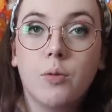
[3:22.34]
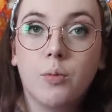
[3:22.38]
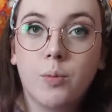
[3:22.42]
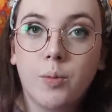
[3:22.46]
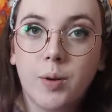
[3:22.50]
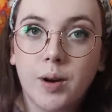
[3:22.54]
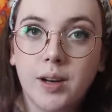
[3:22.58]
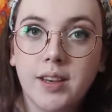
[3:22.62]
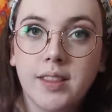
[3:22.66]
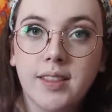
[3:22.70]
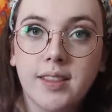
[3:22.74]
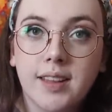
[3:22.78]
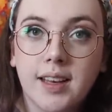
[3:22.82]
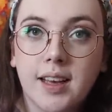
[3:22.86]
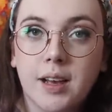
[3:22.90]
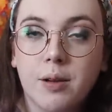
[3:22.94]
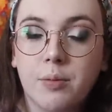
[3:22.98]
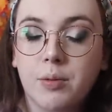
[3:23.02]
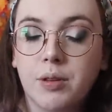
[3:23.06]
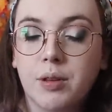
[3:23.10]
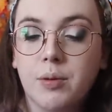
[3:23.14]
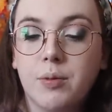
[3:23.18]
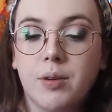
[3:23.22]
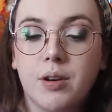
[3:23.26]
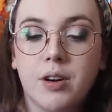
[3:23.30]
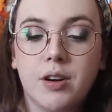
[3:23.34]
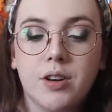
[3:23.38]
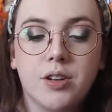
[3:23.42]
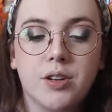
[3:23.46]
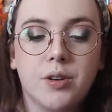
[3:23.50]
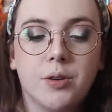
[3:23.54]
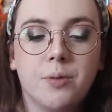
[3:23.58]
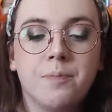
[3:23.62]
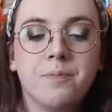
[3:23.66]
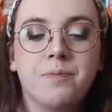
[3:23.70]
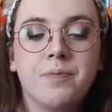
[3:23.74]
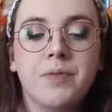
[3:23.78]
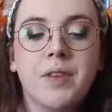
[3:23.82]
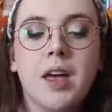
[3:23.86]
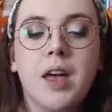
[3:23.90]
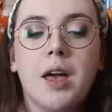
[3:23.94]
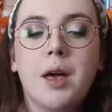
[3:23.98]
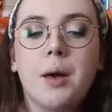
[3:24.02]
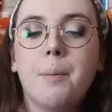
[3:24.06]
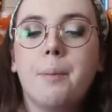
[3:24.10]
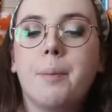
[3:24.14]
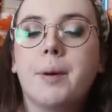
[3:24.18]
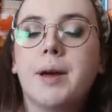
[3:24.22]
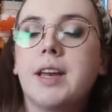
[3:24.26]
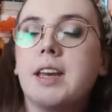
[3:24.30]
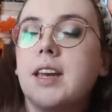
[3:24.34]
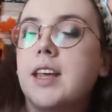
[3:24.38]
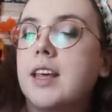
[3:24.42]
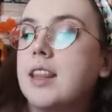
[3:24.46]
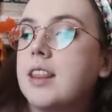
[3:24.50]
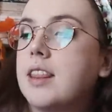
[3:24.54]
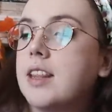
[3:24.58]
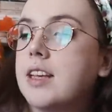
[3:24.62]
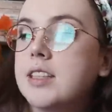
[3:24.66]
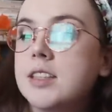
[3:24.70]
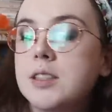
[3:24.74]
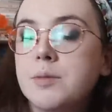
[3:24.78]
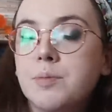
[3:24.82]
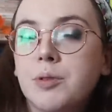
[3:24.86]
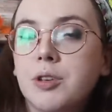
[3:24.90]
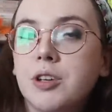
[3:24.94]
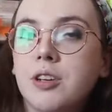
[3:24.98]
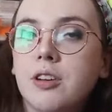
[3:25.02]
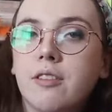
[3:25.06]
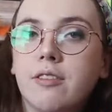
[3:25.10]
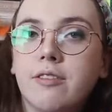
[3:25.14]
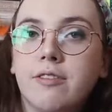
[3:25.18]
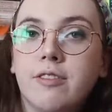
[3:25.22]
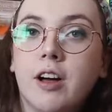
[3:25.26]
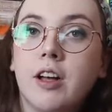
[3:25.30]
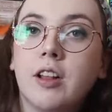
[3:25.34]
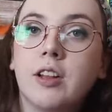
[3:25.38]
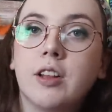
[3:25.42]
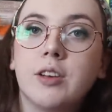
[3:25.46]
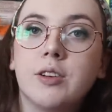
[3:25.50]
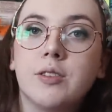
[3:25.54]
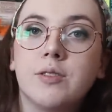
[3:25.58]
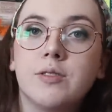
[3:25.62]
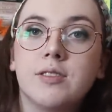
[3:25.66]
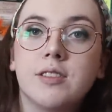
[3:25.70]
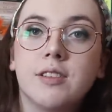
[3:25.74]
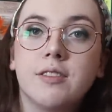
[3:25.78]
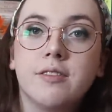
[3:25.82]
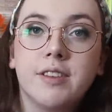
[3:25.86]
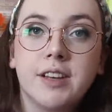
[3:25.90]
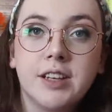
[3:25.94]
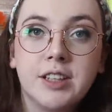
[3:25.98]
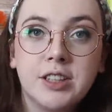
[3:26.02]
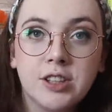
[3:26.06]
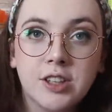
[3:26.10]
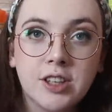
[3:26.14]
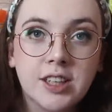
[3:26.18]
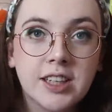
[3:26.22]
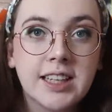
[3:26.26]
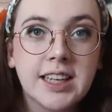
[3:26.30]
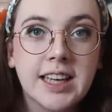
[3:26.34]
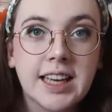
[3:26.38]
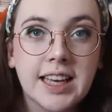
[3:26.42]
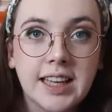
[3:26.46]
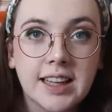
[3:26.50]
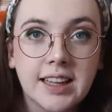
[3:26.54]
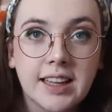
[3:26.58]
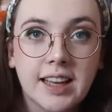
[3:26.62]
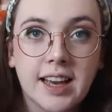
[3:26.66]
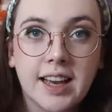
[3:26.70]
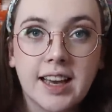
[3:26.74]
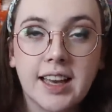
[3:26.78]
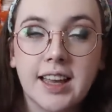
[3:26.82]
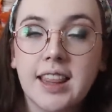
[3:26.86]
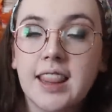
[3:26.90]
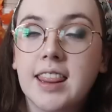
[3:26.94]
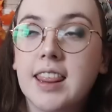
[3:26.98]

one thing I really want to do. But this book follows Victor and Eli.